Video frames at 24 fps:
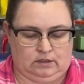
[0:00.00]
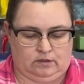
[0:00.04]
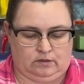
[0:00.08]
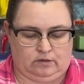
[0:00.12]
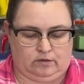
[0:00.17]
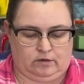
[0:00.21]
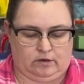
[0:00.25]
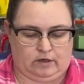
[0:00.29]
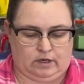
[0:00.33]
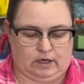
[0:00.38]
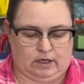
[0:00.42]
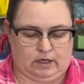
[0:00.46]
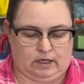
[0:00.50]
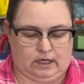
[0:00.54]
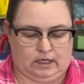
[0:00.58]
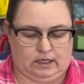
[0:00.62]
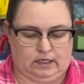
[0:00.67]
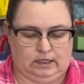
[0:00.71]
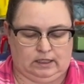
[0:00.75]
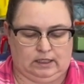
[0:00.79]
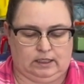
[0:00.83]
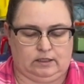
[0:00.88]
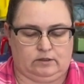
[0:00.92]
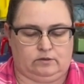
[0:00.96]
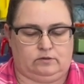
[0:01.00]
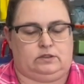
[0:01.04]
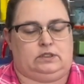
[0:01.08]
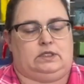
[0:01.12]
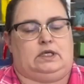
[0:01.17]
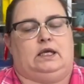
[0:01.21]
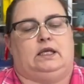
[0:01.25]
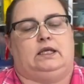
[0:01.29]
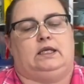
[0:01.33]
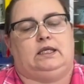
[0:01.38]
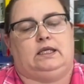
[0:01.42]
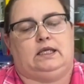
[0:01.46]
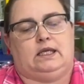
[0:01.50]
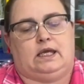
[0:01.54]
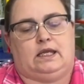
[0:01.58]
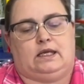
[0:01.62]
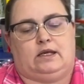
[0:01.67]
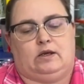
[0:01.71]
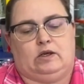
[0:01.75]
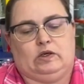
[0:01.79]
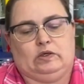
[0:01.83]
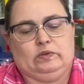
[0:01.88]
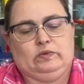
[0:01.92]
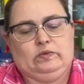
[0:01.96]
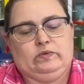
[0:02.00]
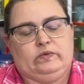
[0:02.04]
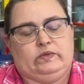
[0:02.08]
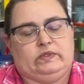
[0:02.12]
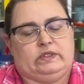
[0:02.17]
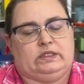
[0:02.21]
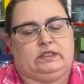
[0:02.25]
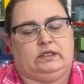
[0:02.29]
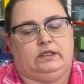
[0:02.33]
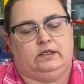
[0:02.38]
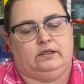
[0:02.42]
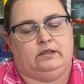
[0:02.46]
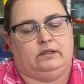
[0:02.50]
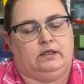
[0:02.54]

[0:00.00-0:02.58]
or Leo's Honey and Oats.